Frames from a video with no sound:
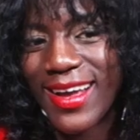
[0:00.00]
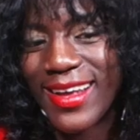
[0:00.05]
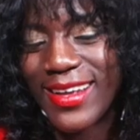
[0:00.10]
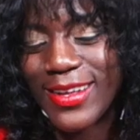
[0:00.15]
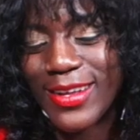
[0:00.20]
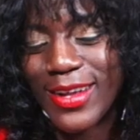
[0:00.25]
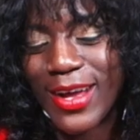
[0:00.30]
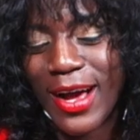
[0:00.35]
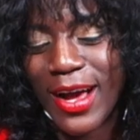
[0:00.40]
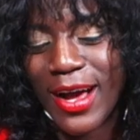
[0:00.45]

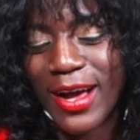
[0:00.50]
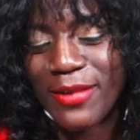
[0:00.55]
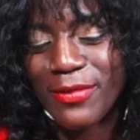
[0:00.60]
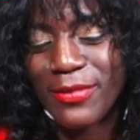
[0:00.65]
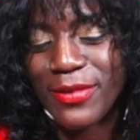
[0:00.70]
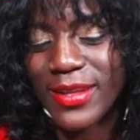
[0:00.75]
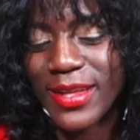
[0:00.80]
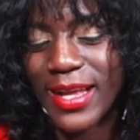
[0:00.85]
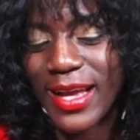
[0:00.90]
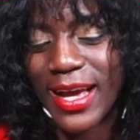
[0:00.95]
yeah, I
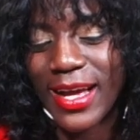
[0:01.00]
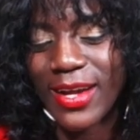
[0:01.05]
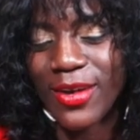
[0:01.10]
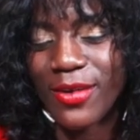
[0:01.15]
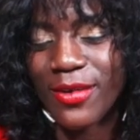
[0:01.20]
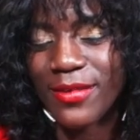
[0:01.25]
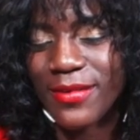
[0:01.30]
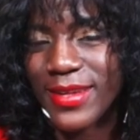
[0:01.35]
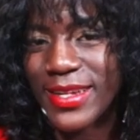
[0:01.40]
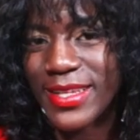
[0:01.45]
feel like I
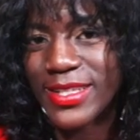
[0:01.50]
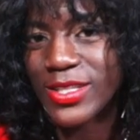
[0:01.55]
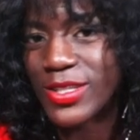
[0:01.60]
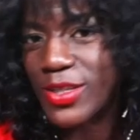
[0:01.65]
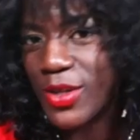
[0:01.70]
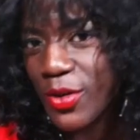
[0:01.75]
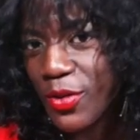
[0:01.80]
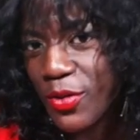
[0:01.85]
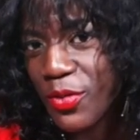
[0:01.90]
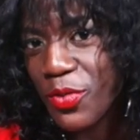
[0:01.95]
don't even need to
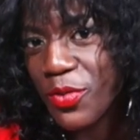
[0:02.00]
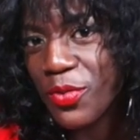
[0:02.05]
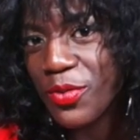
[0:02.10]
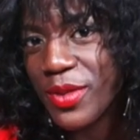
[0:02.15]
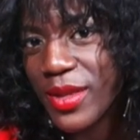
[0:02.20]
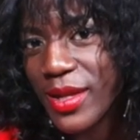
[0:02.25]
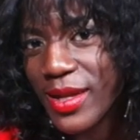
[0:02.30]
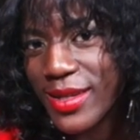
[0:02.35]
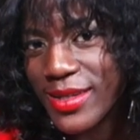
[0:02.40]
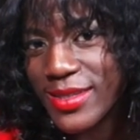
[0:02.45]
go through
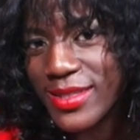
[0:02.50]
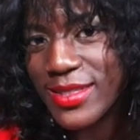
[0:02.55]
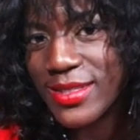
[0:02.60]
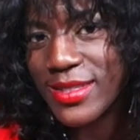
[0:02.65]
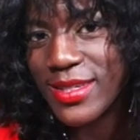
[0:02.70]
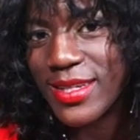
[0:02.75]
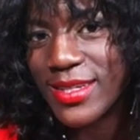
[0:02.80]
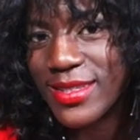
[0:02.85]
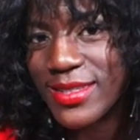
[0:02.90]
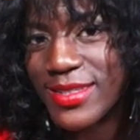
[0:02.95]
this
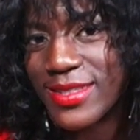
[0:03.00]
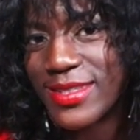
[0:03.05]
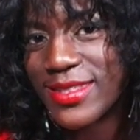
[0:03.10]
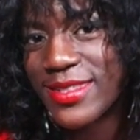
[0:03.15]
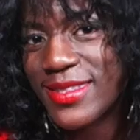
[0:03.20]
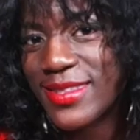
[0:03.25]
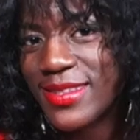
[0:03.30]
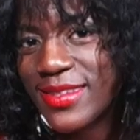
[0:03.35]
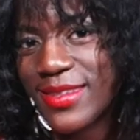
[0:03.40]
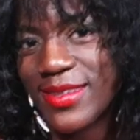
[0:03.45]
because
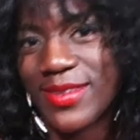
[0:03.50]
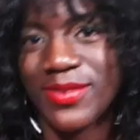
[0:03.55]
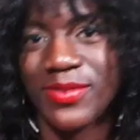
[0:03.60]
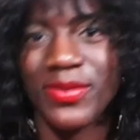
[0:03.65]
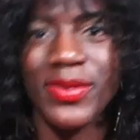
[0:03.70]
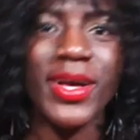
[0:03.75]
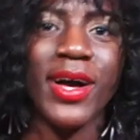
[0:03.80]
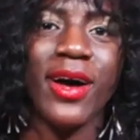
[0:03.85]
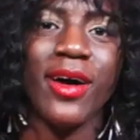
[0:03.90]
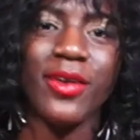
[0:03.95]

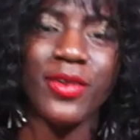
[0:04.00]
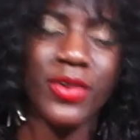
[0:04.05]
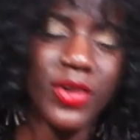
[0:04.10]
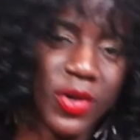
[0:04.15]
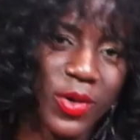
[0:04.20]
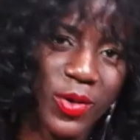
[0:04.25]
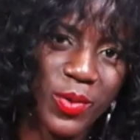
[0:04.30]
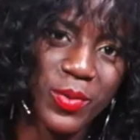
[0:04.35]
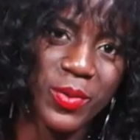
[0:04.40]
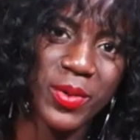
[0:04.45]
we all
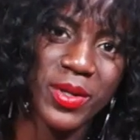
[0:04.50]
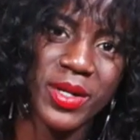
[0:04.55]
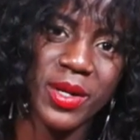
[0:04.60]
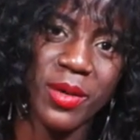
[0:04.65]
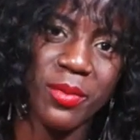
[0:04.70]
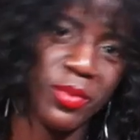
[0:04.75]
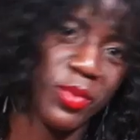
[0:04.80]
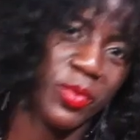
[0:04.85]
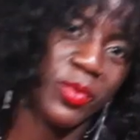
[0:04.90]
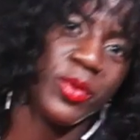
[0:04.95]
know what
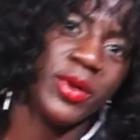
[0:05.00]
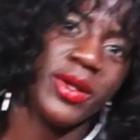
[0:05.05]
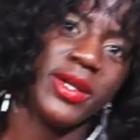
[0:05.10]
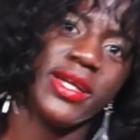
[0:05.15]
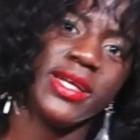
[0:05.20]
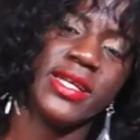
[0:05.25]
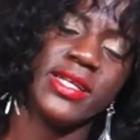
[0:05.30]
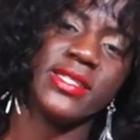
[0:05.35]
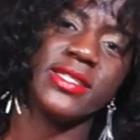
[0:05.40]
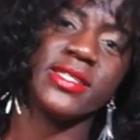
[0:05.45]
number one
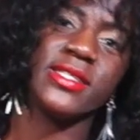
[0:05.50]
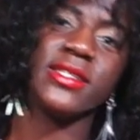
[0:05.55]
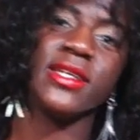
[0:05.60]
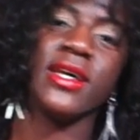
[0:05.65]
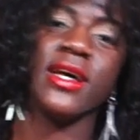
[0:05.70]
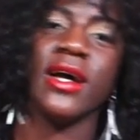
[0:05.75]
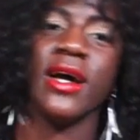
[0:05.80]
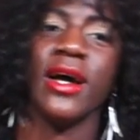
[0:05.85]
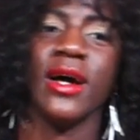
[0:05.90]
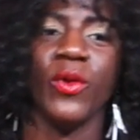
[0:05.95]
is.
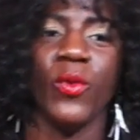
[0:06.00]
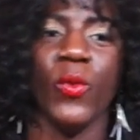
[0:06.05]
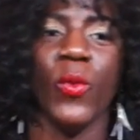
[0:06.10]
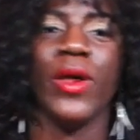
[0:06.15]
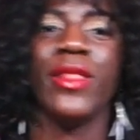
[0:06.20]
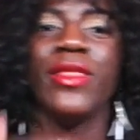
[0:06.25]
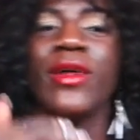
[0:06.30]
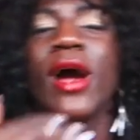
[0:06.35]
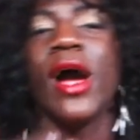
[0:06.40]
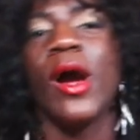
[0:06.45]

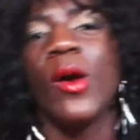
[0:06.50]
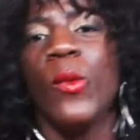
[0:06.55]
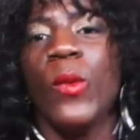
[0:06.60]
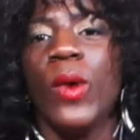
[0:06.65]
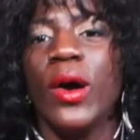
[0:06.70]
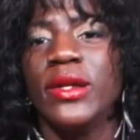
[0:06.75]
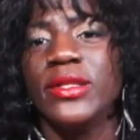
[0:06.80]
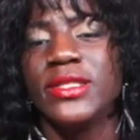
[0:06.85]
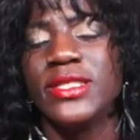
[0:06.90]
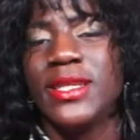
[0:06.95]
Whether I
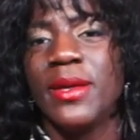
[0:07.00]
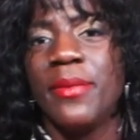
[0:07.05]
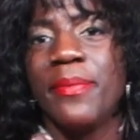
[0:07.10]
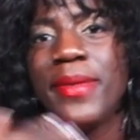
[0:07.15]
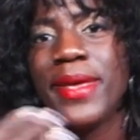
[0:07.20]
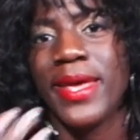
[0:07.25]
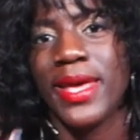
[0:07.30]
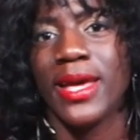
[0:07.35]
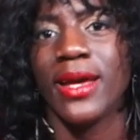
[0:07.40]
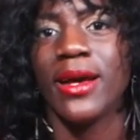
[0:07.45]
want to
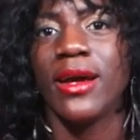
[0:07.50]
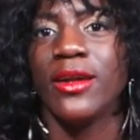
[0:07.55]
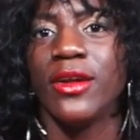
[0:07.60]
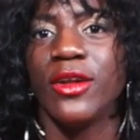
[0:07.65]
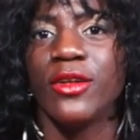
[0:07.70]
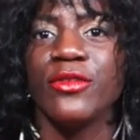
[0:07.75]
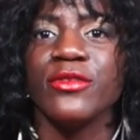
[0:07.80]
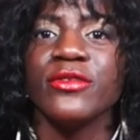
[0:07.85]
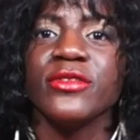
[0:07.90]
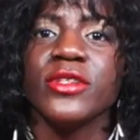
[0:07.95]
pick
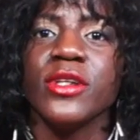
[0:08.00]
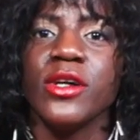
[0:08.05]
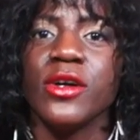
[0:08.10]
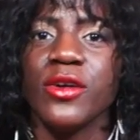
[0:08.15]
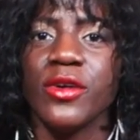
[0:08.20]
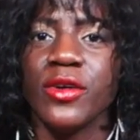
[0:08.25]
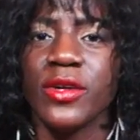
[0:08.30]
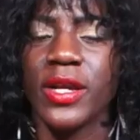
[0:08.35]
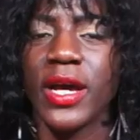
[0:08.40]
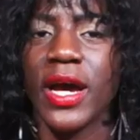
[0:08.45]
another
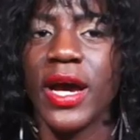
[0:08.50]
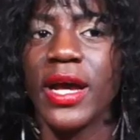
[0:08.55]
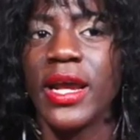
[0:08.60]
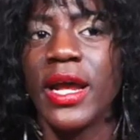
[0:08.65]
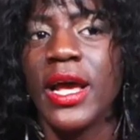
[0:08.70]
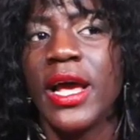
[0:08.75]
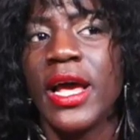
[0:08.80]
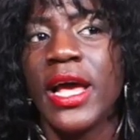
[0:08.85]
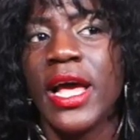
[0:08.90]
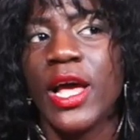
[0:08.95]
song or not,
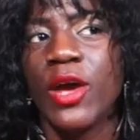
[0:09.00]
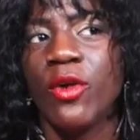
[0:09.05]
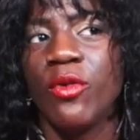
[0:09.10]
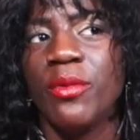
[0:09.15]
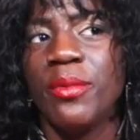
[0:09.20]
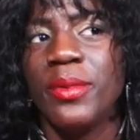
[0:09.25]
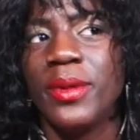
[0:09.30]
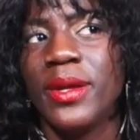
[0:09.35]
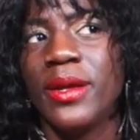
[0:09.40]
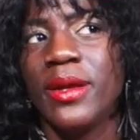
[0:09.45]
it
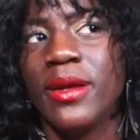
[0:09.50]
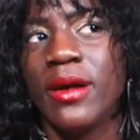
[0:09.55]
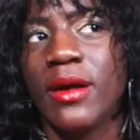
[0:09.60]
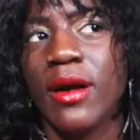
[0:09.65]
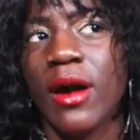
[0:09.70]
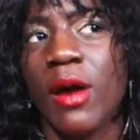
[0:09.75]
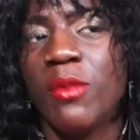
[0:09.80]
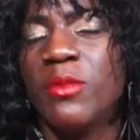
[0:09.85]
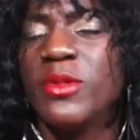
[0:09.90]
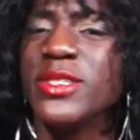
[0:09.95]
would be
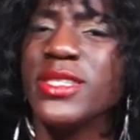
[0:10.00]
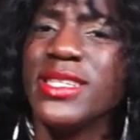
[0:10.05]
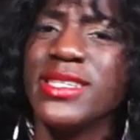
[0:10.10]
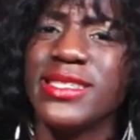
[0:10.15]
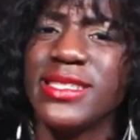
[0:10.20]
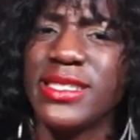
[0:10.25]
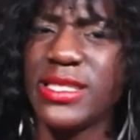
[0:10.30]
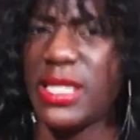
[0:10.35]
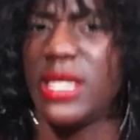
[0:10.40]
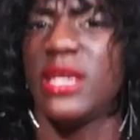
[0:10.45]
almost a
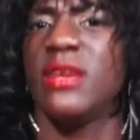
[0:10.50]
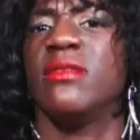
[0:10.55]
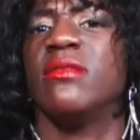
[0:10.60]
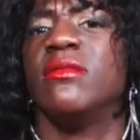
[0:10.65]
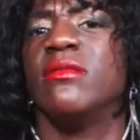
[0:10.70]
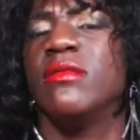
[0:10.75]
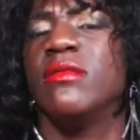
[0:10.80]
sin